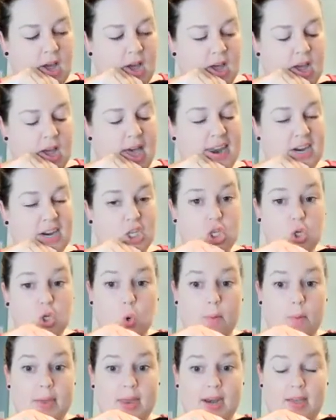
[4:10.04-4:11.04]
an
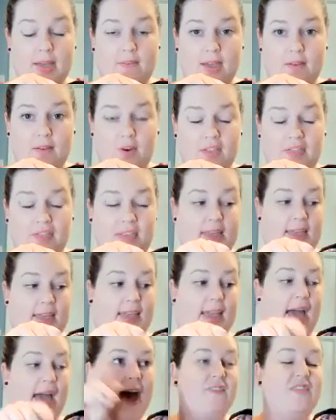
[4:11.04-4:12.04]
assortment of
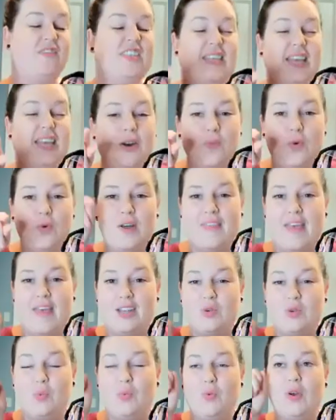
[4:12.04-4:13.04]
everything. I've seen one
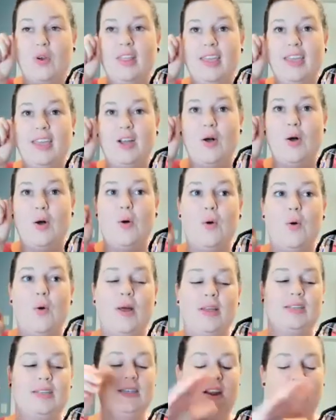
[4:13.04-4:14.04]
that's really cool.
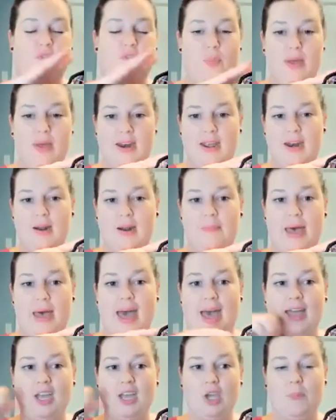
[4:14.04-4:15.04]
Instead of putting it in a
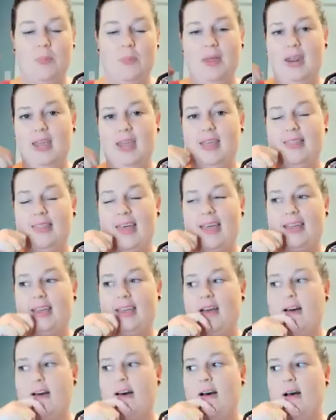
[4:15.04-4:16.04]
bag, you put it in like
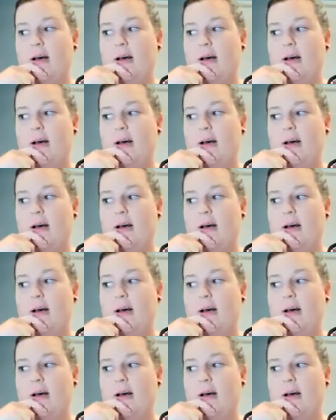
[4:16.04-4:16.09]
